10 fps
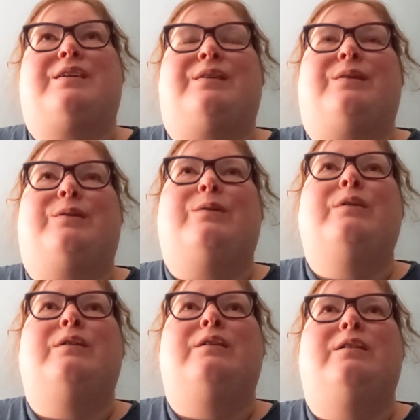to
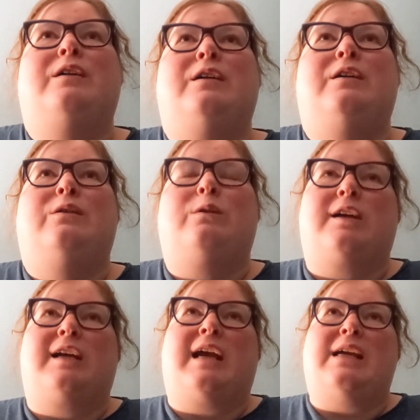
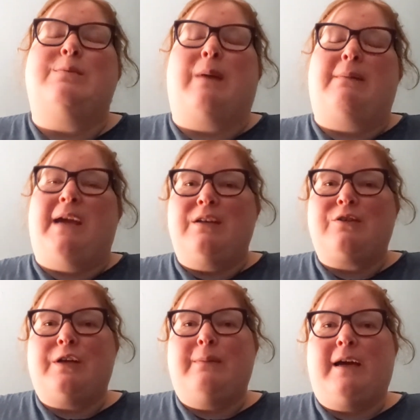organize my
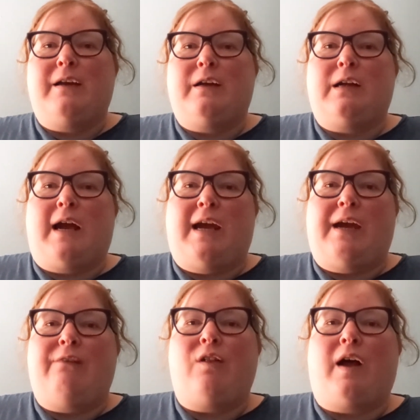pantry better. I
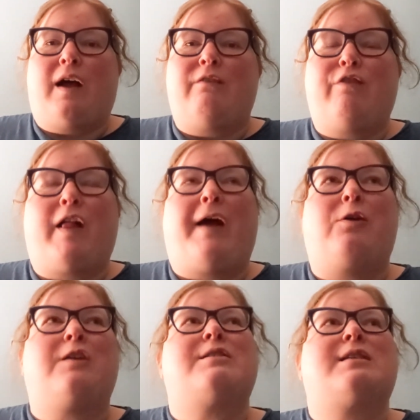have a lot of
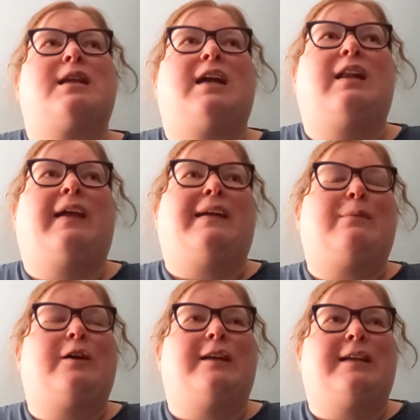flowers that I'd like to
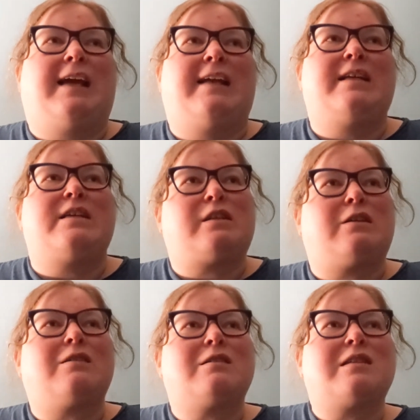put in
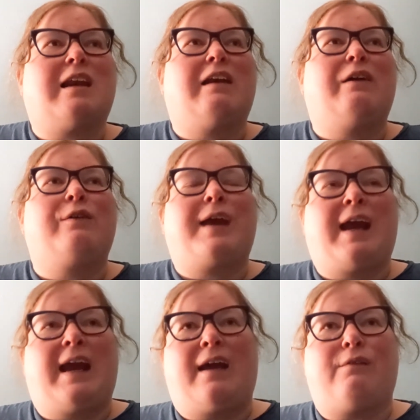canisters that I don't
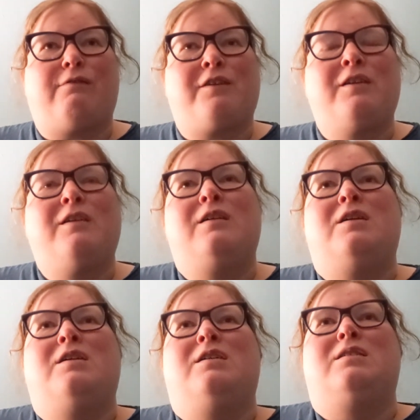have.
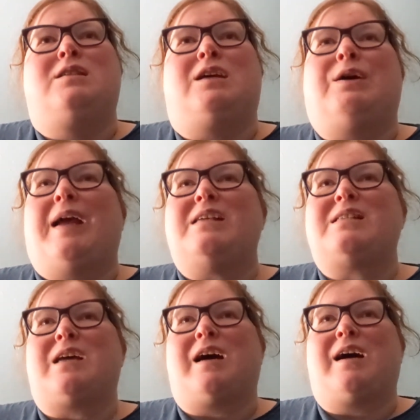So I
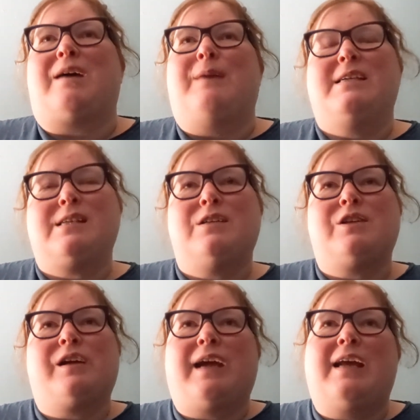saw mason
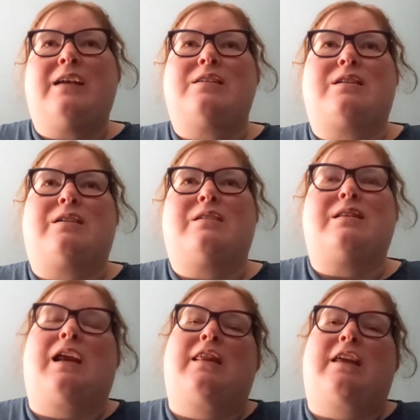jar canisters
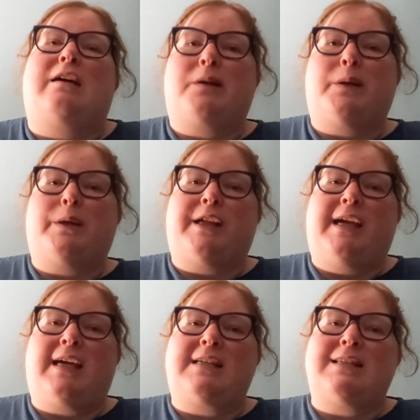that I thought were
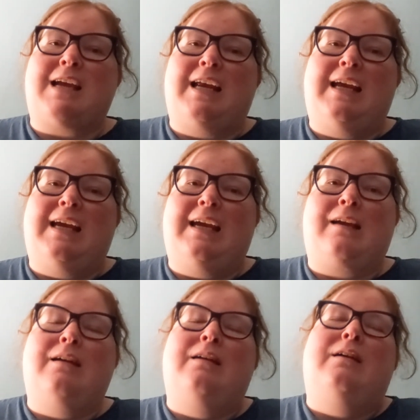really exciting,
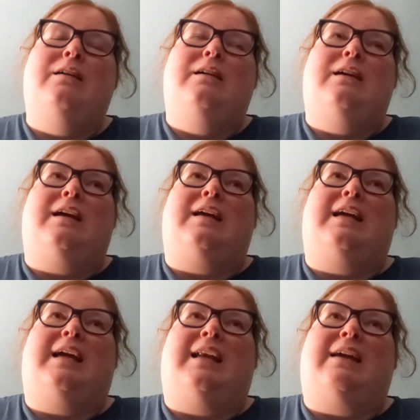
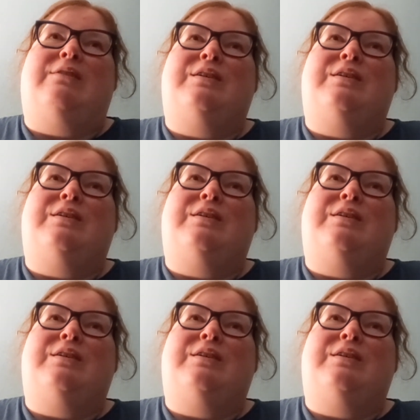and